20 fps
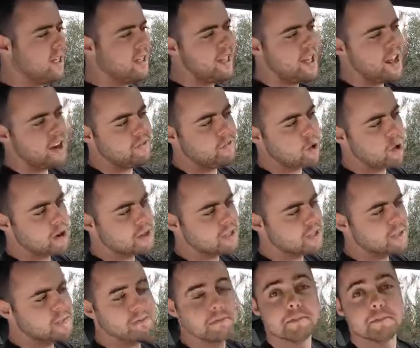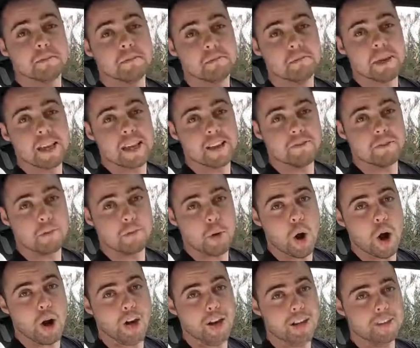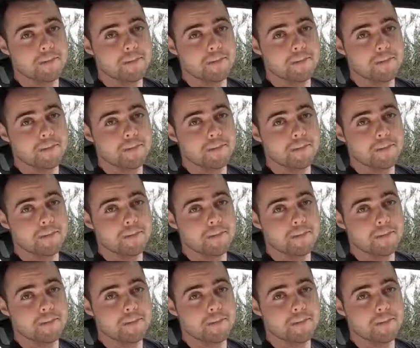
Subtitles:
And of course, P for park.